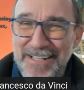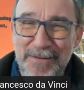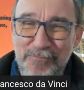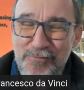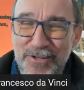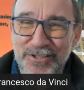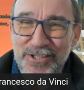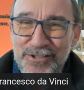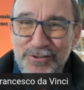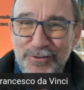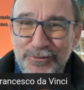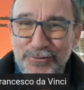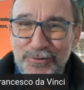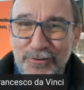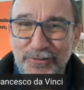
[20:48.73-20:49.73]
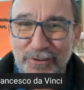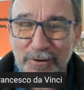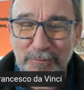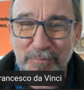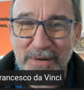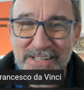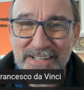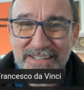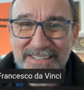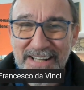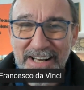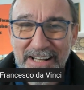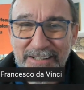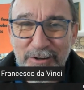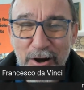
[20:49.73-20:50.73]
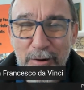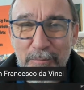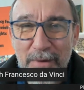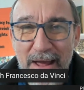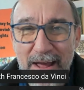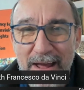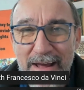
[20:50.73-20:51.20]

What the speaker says: keep watching your news on presenza.com,